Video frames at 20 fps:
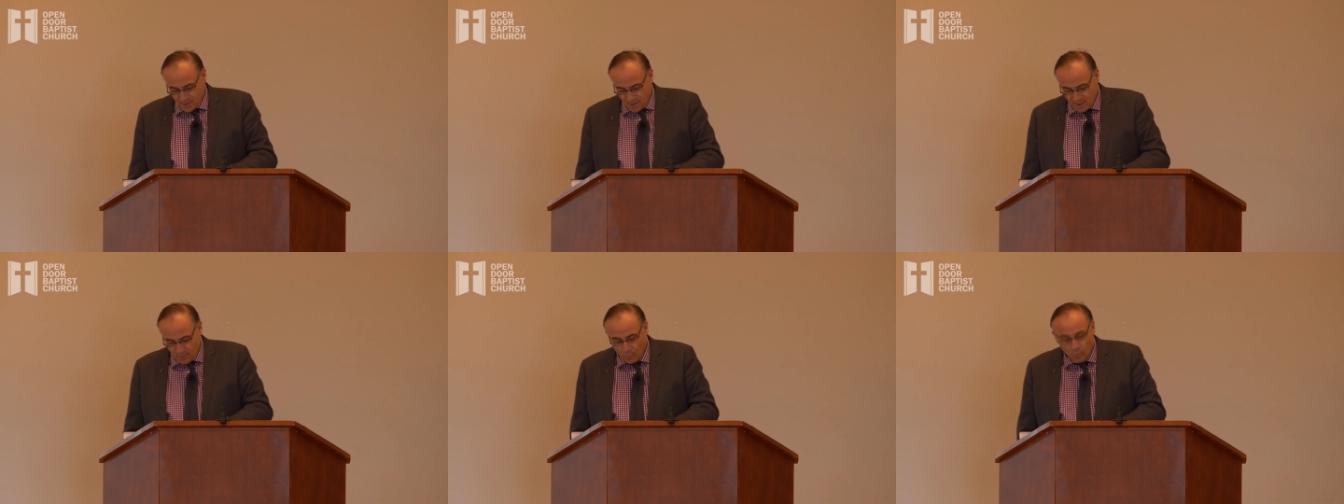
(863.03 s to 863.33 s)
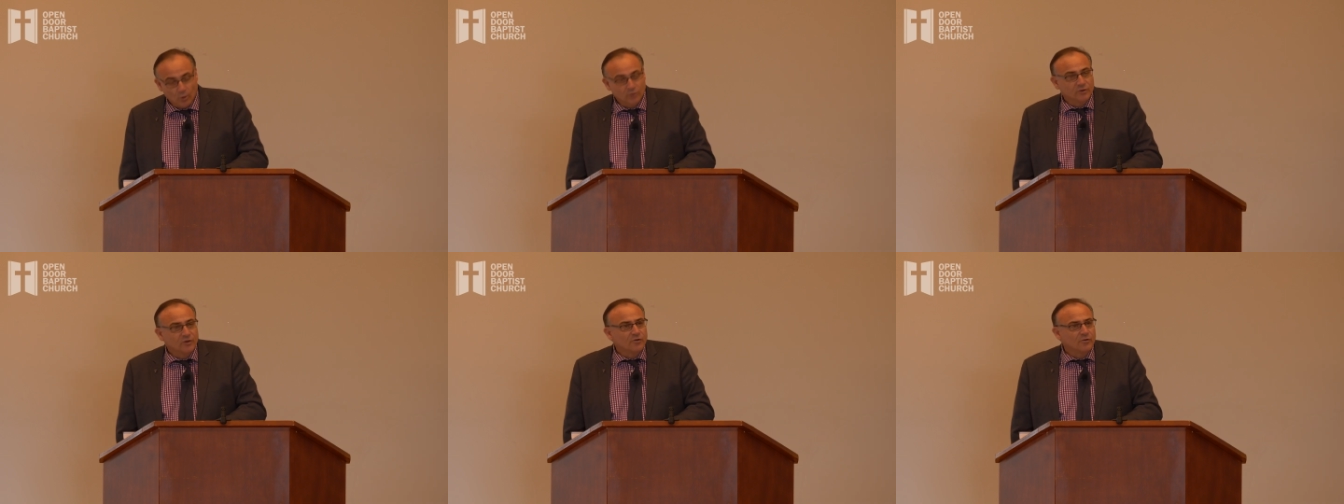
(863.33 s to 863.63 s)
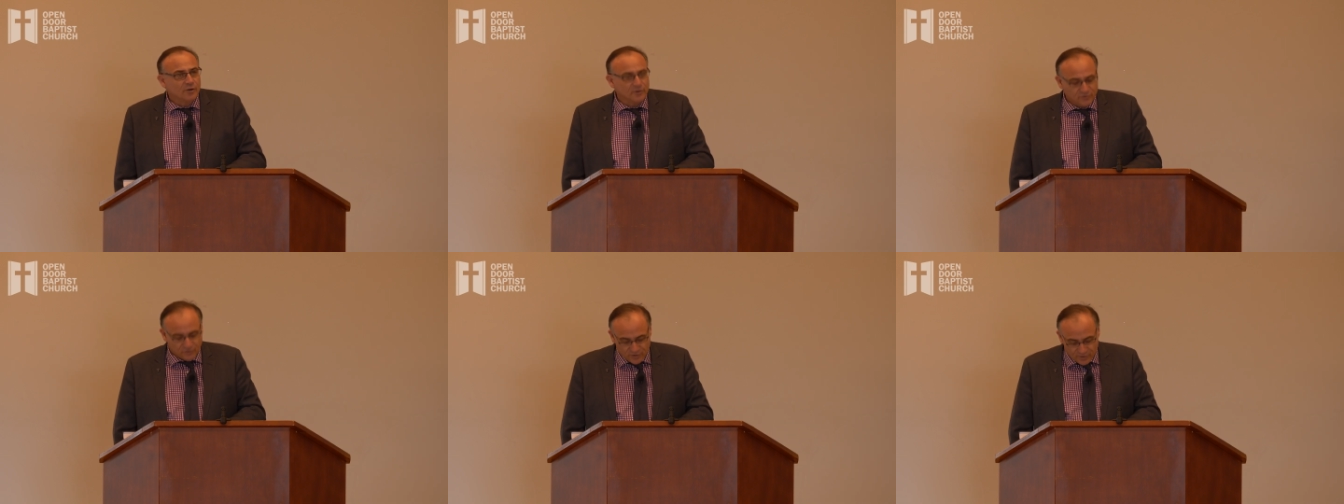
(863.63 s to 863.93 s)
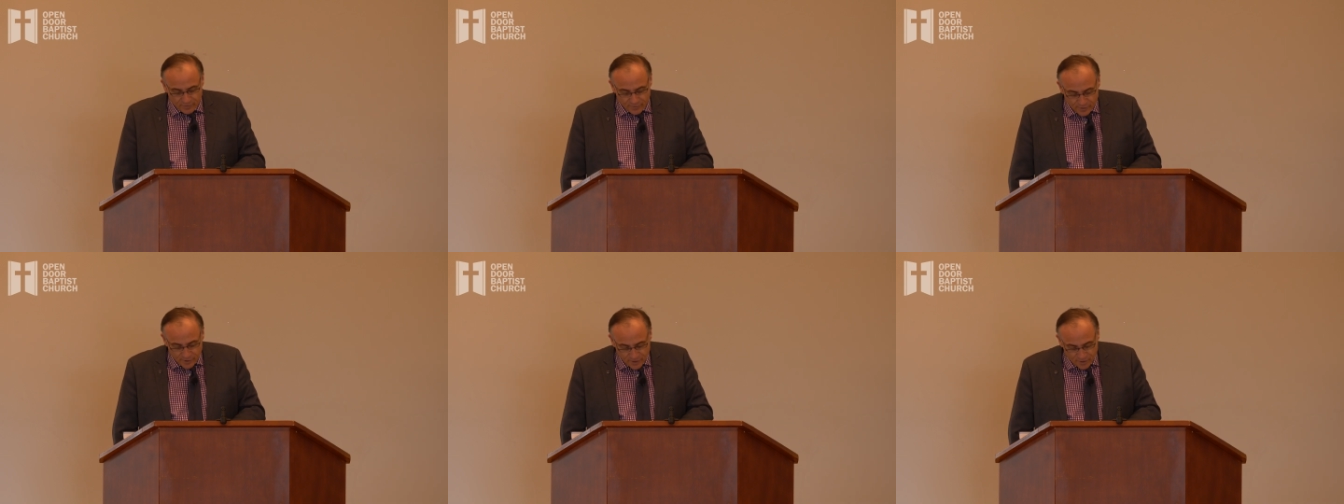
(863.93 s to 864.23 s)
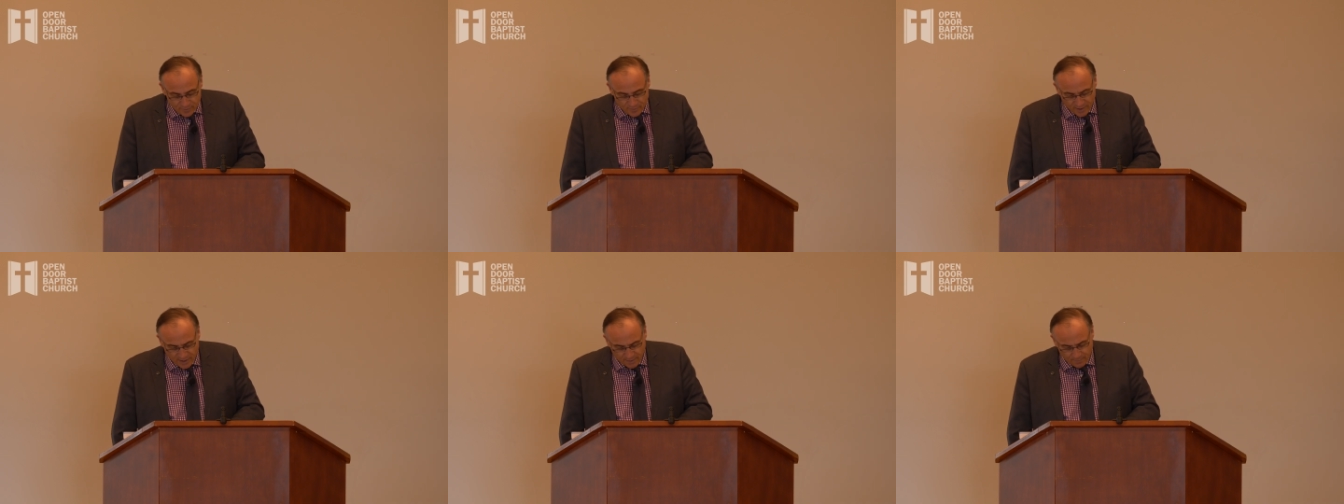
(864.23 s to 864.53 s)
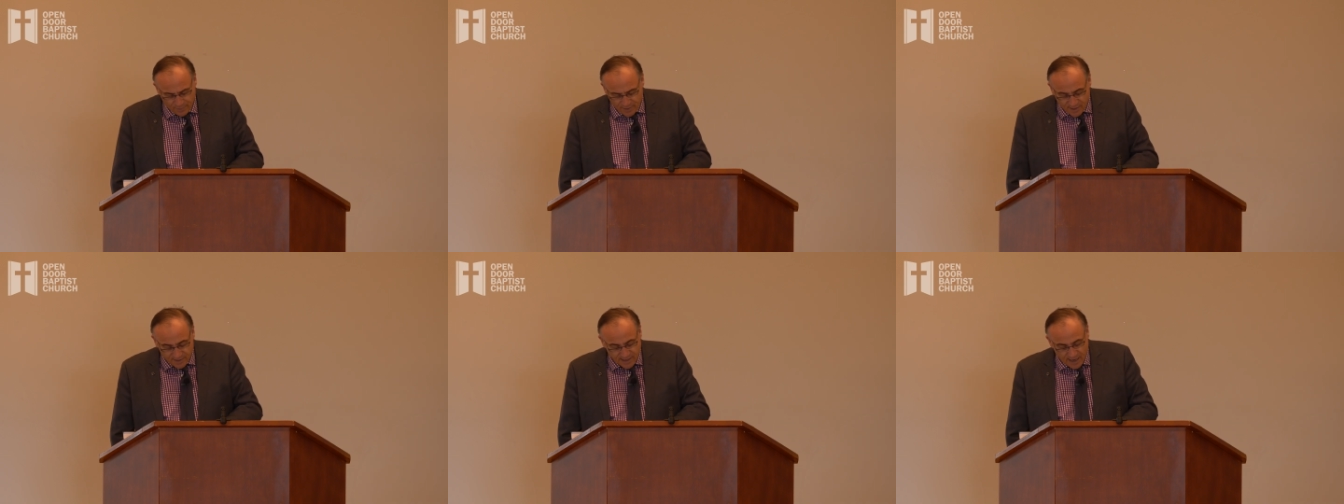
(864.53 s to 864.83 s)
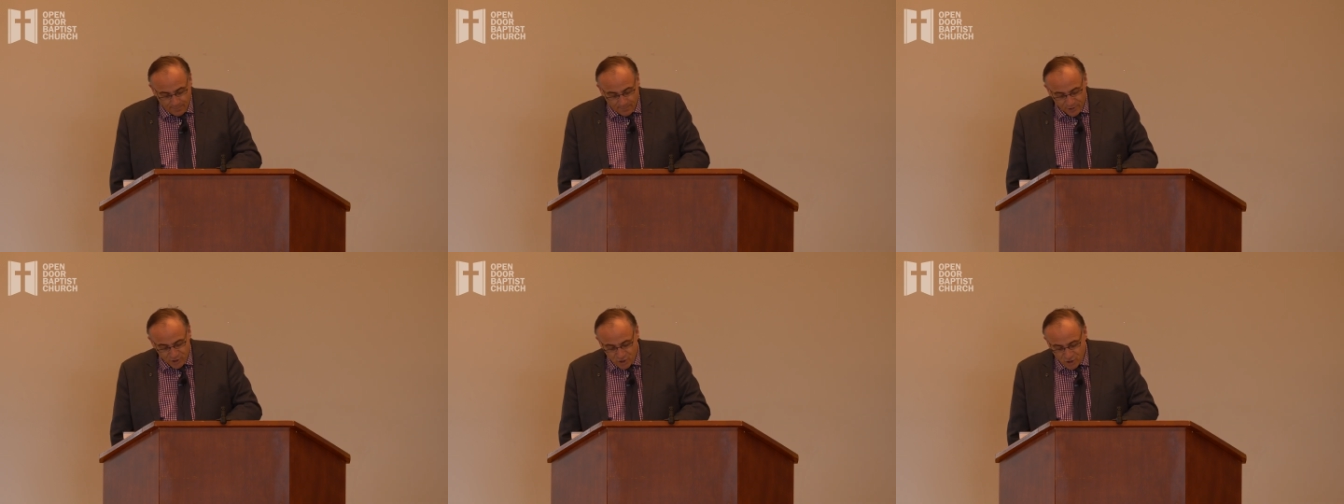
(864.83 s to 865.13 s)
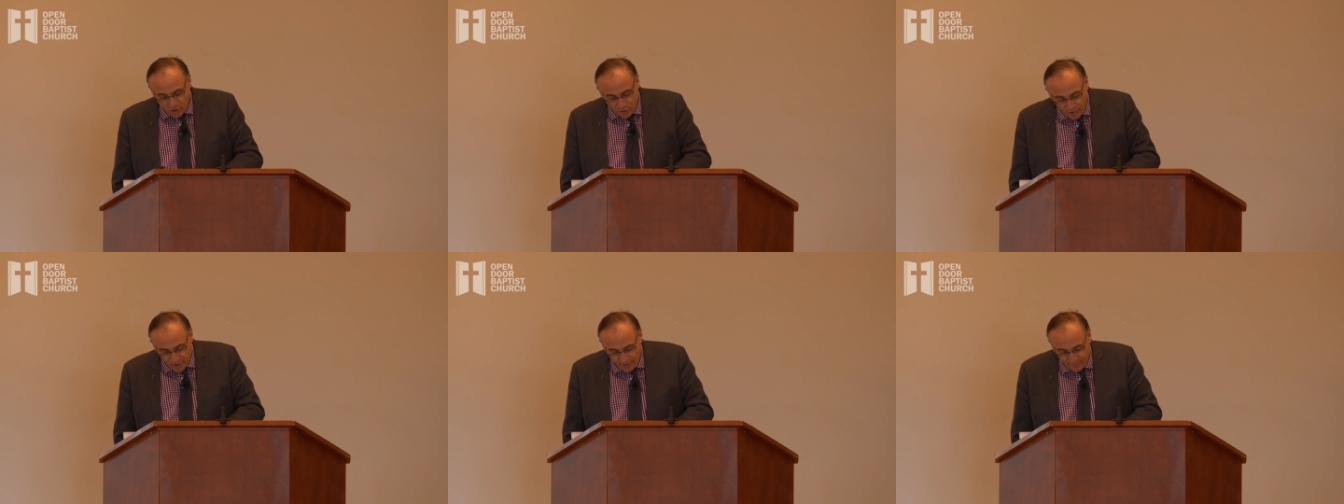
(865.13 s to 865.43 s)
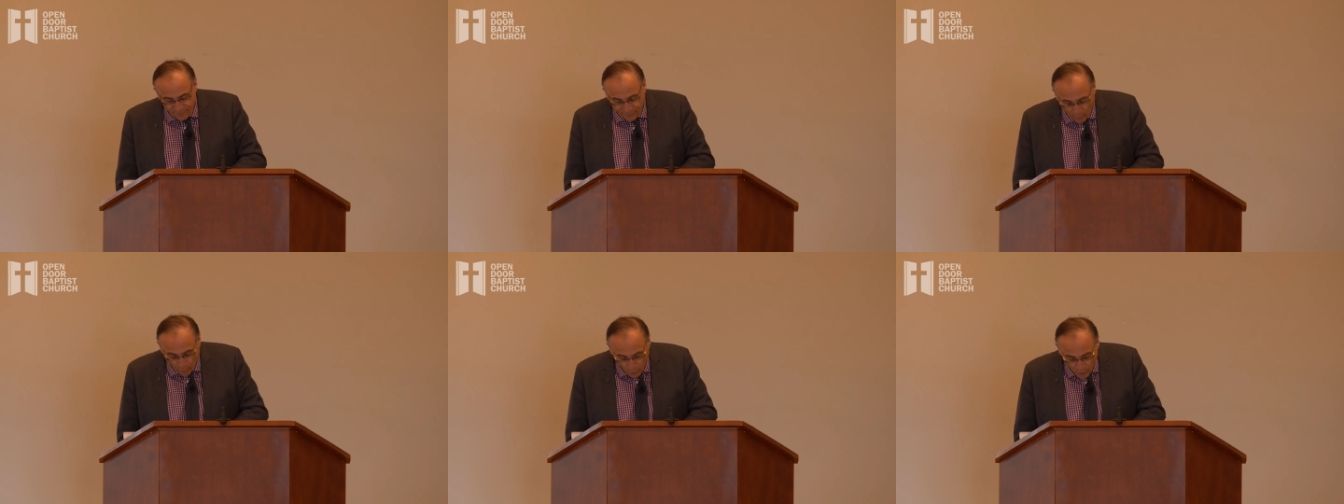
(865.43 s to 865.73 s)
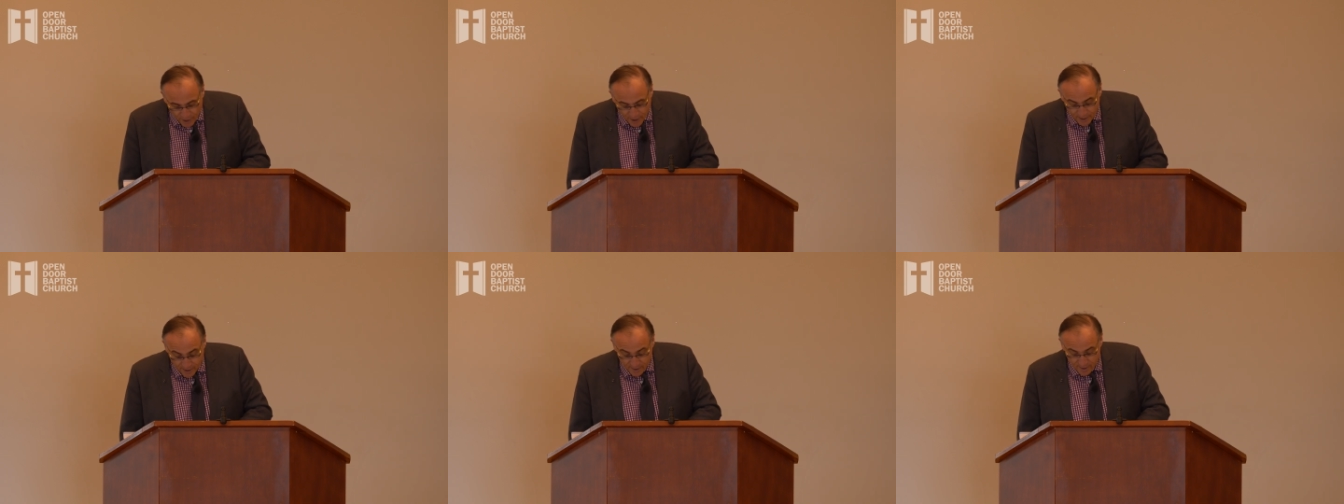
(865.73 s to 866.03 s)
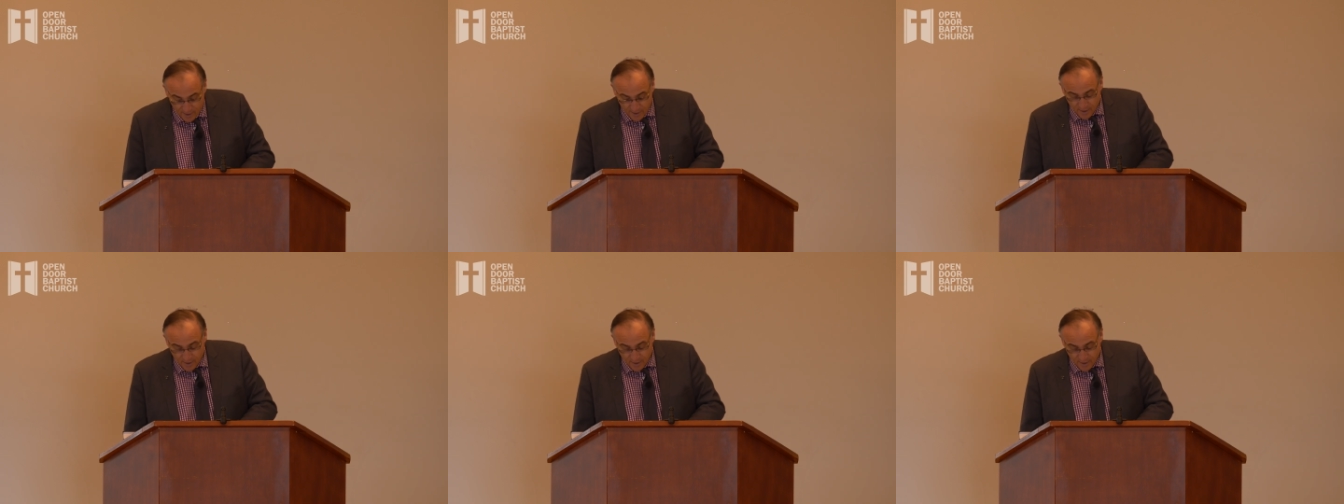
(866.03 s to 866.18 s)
he walked across the room, he picked up a tuning fork,